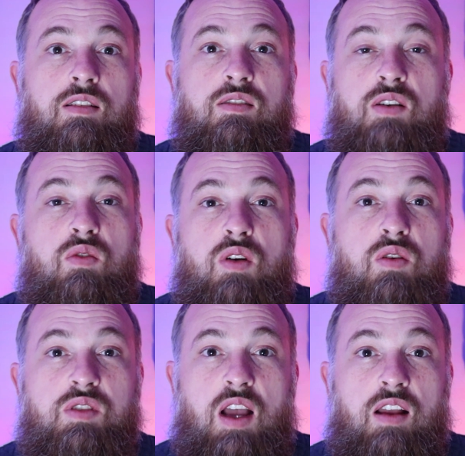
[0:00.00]
Don't
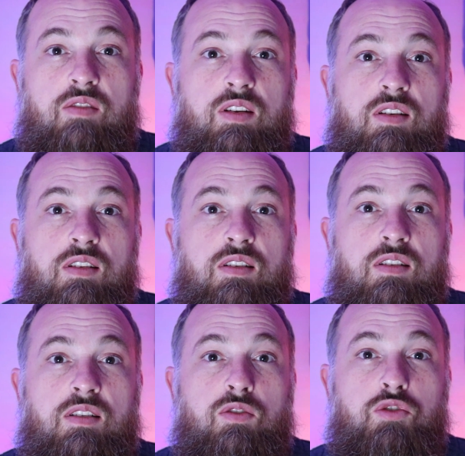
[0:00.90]
ghost out of it.
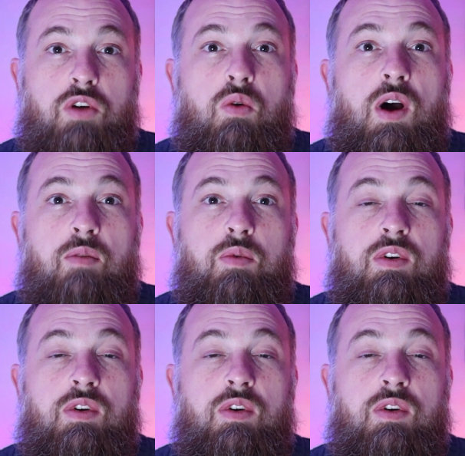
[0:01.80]
Show up.